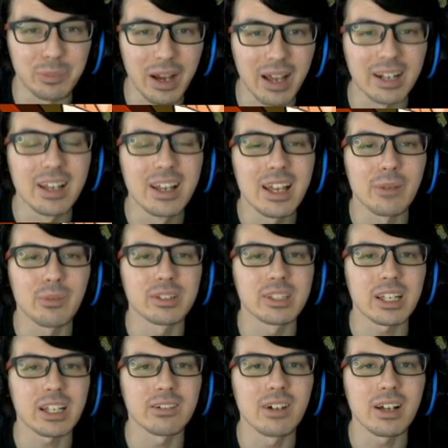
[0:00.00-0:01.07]
But if we
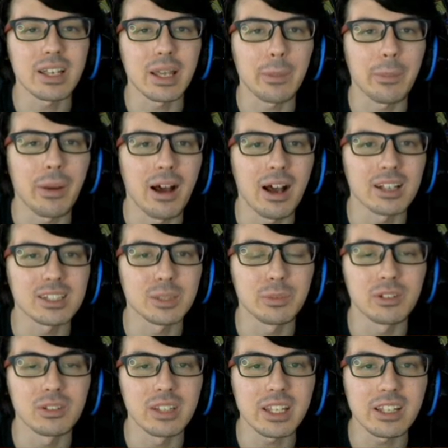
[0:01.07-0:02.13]
take a look at
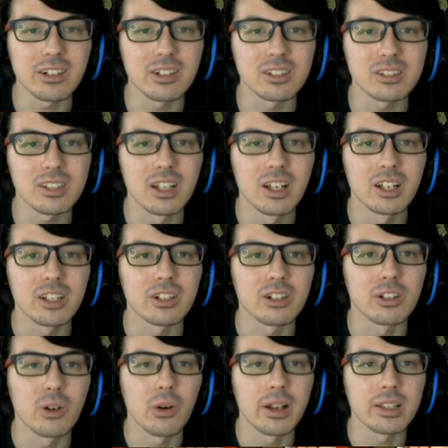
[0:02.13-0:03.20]
possible leaders, you're
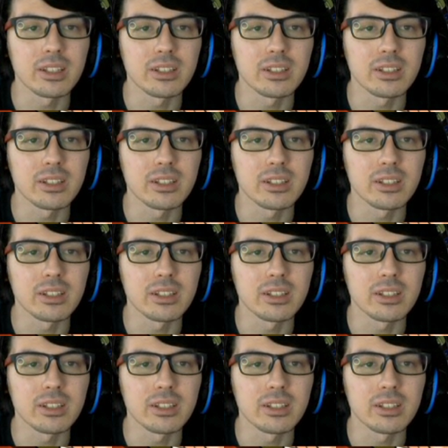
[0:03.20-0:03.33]
going